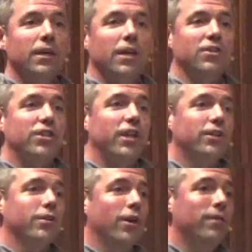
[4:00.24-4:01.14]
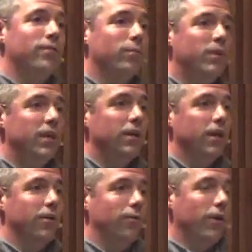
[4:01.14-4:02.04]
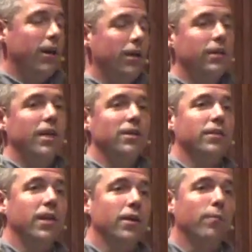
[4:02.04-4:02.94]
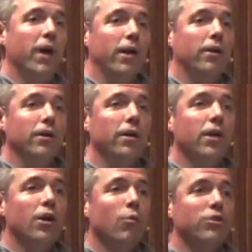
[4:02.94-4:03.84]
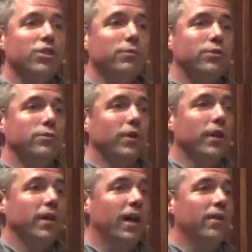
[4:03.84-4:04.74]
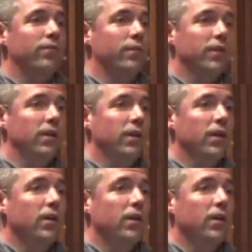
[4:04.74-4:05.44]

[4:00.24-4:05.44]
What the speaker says: and she had gone from being a chronic nail biter, where she was doing it constantly,